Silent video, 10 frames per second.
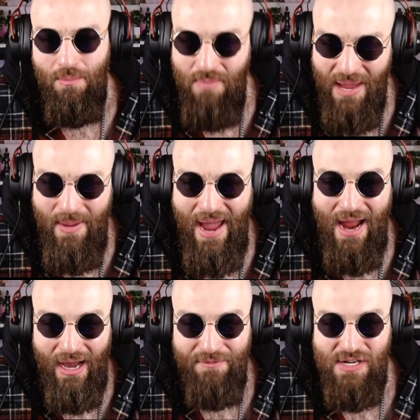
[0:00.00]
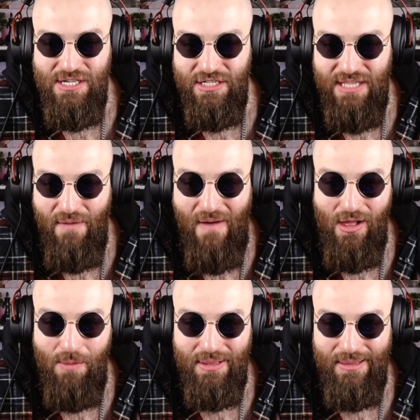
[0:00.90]
Maybe I have to just
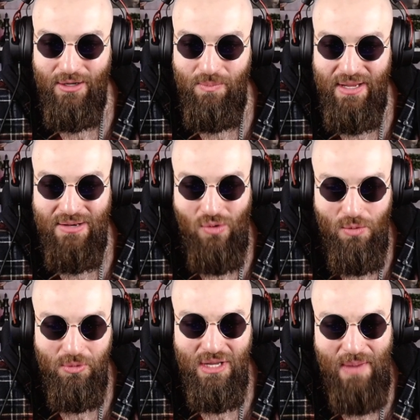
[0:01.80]
develop a little bit normally.